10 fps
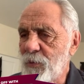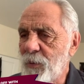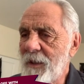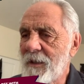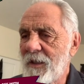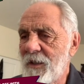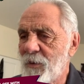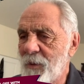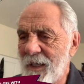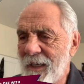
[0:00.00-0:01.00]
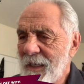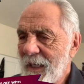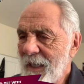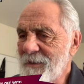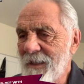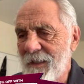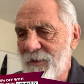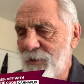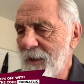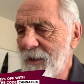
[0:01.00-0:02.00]
twinkling away, it's
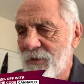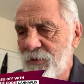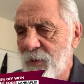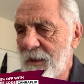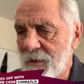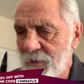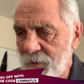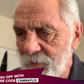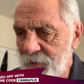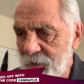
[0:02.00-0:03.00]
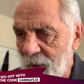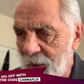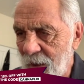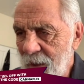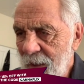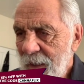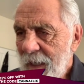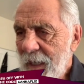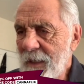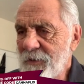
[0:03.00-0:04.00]
not twinkle, twinkle, little star.
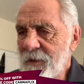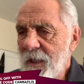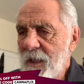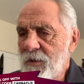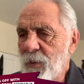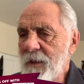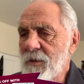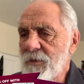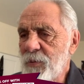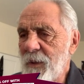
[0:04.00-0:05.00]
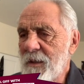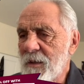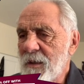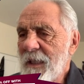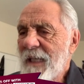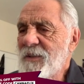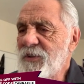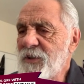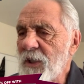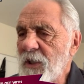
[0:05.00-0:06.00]
It's twinkle, twinkle,
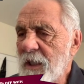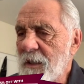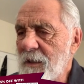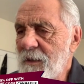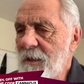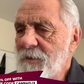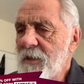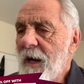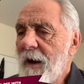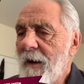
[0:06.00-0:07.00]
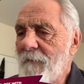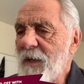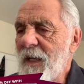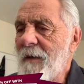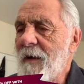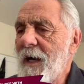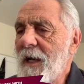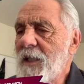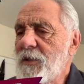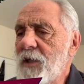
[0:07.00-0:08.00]
zillion of
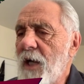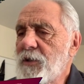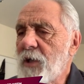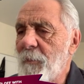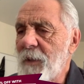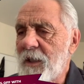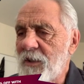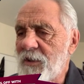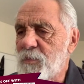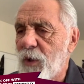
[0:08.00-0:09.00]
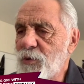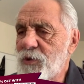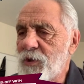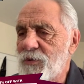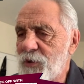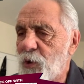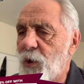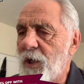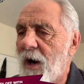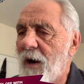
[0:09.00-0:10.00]
atomic explosions
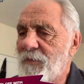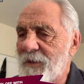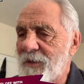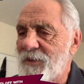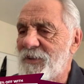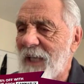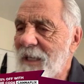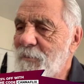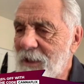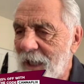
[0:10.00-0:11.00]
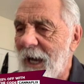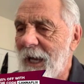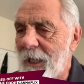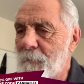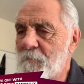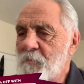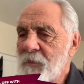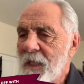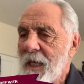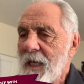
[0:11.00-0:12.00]
going off at the same time,
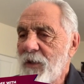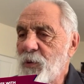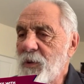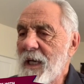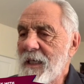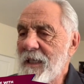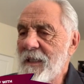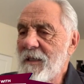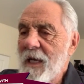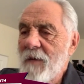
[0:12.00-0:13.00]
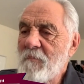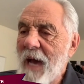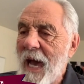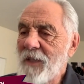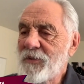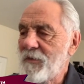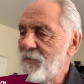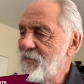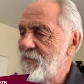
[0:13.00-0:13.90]
creating massive